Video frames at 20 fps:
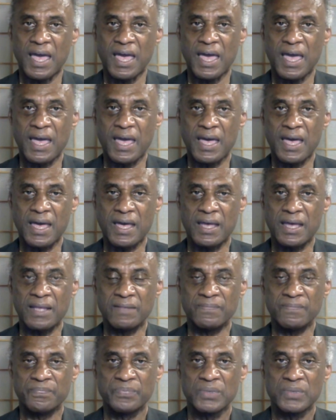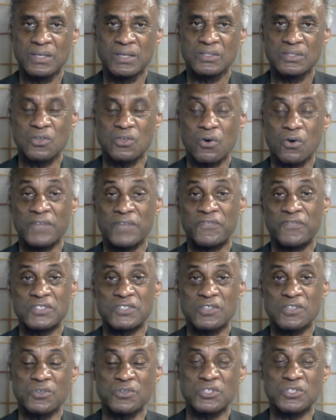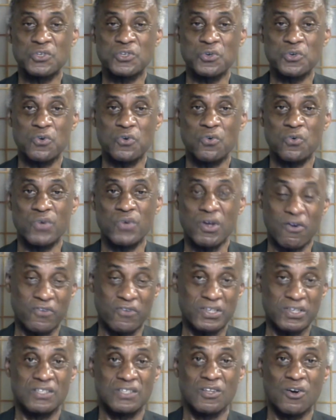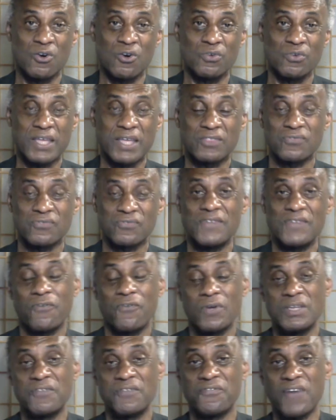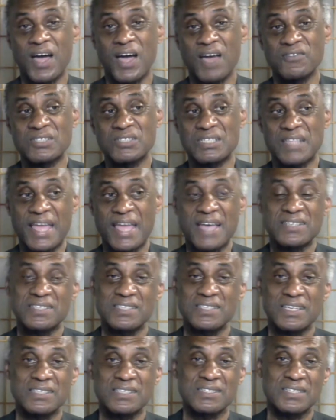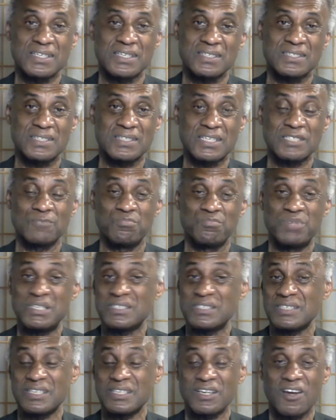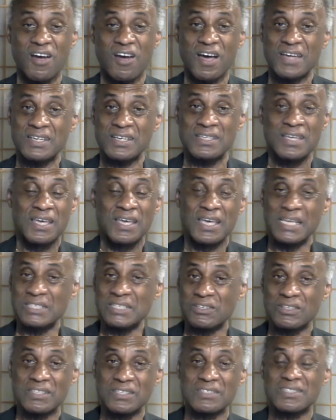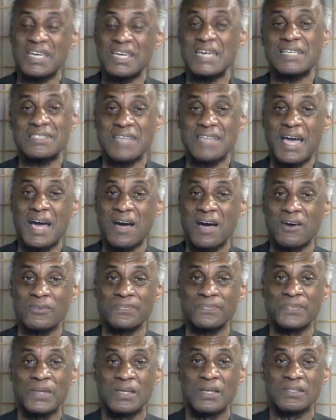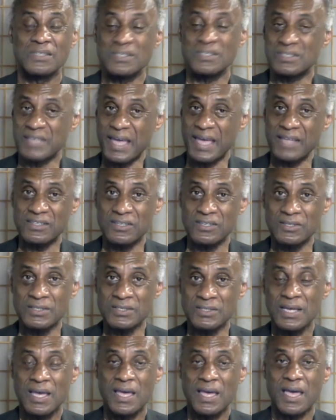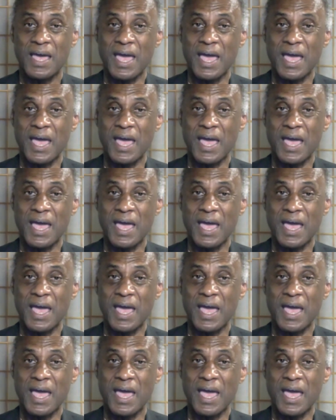And so if it's those two, we already know that 345/666 Beast Incarnate is going to take down DeSantis.